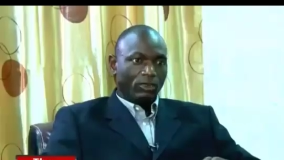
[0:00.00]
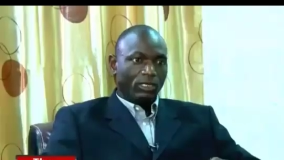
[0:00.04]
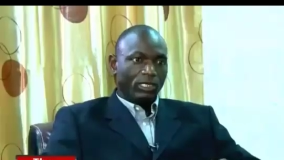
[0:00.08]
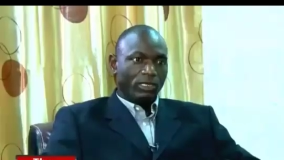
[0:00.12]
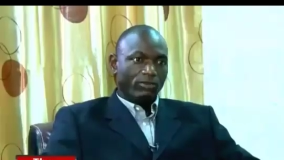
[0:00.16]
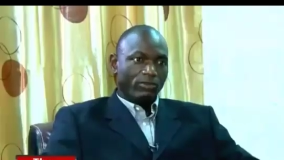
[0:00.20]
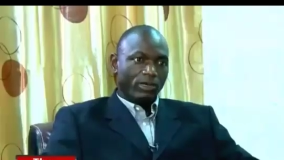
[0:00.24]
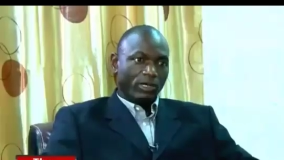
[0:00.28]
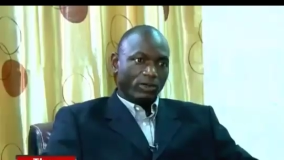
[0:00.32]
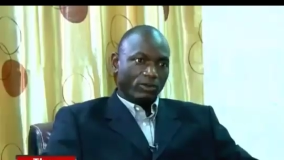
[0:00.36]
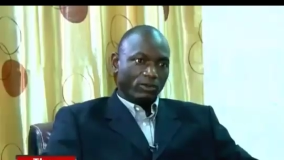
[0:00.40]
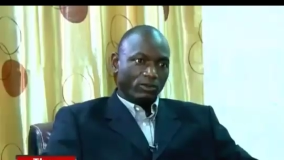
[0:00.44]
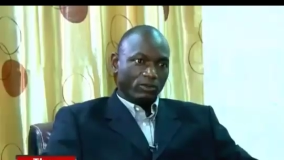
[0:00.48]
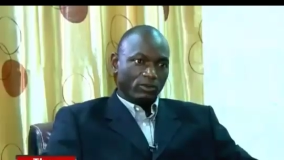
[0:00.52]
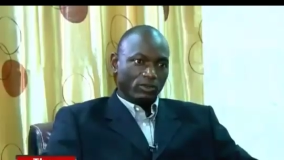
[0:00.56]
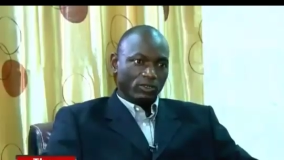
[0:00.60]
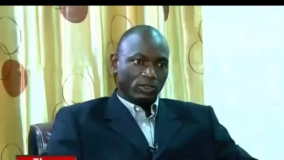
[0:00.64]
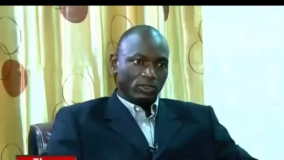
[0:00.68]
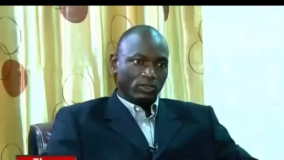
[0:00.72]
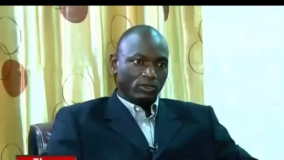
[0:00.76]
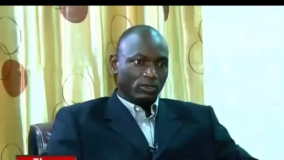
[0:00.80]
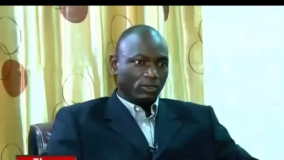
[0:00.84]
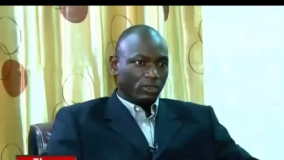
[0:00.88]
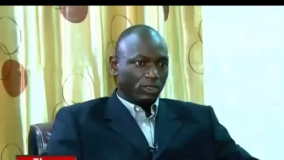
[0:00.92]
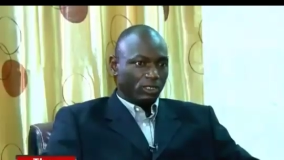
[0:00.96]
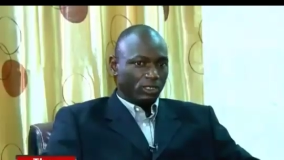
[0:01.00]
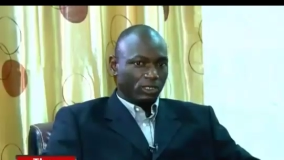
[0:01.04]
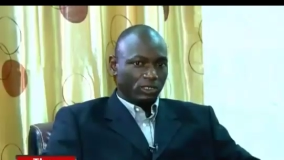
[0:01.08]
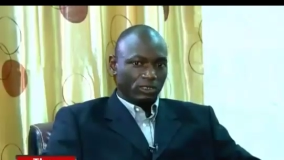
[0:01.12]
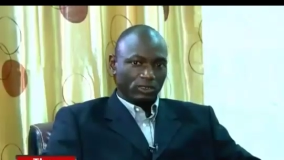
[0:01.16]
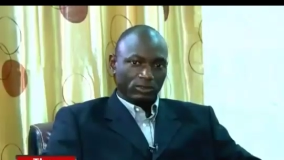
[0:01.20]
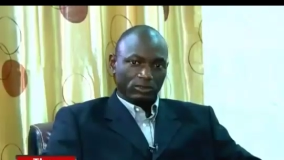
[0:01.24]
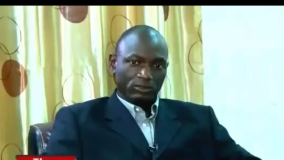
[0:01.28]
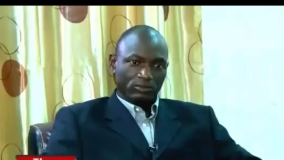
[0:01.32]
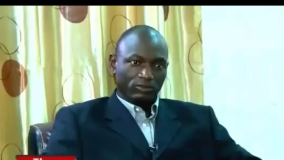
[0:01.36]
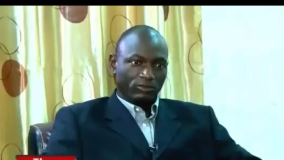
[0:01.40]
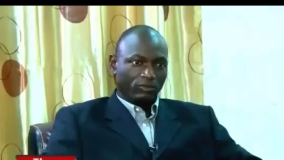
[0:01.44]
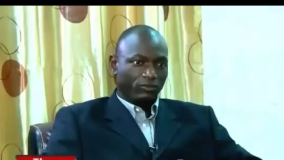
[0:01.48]
talking about roads,
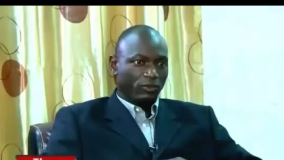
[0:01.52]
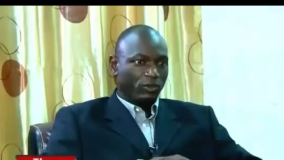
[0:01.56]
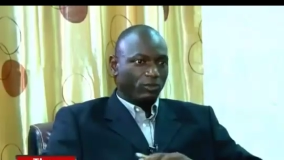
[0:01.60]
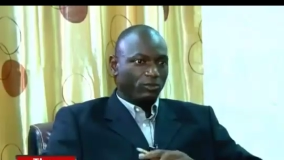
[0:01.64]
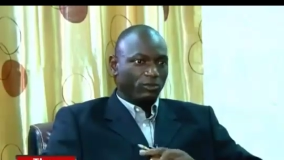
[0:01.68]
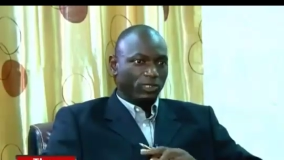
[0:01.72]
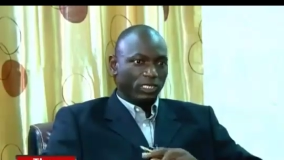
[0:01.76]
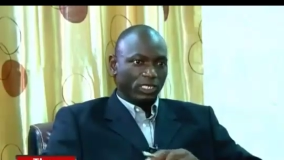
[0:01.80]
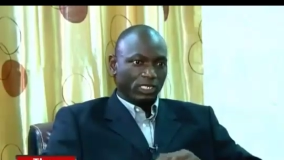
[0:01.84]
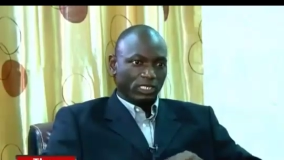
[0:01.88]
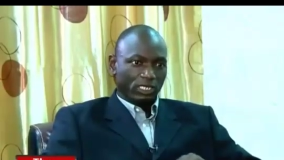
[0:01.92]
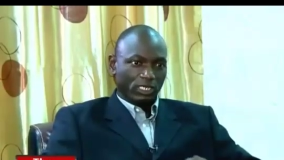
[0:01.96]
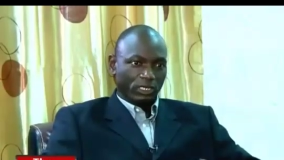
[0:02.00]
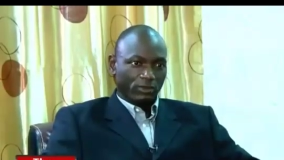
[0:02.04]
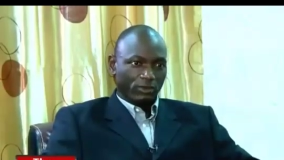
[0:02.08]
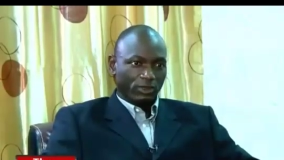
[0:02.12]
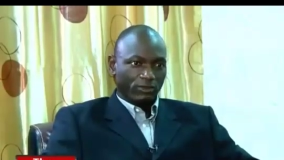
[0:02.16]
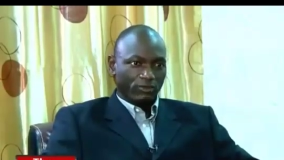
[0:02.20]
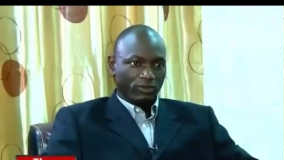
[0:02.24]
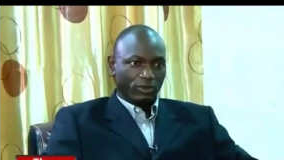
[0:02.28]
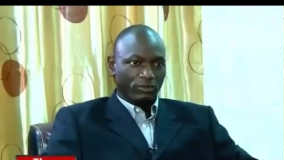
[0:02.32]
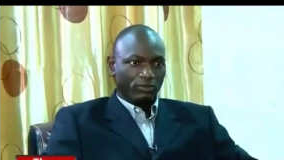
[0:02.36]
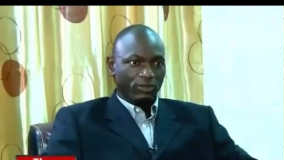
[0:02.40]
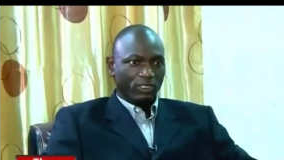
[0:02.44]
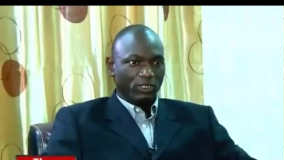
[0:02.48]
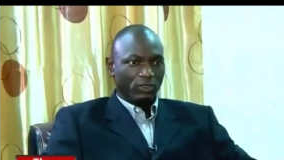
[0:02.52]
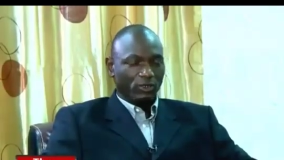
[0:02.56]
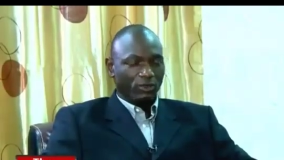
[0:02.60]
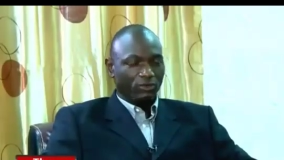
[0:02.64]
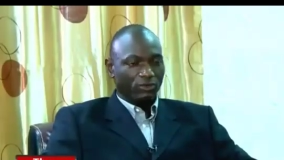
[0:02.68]
just few meters away from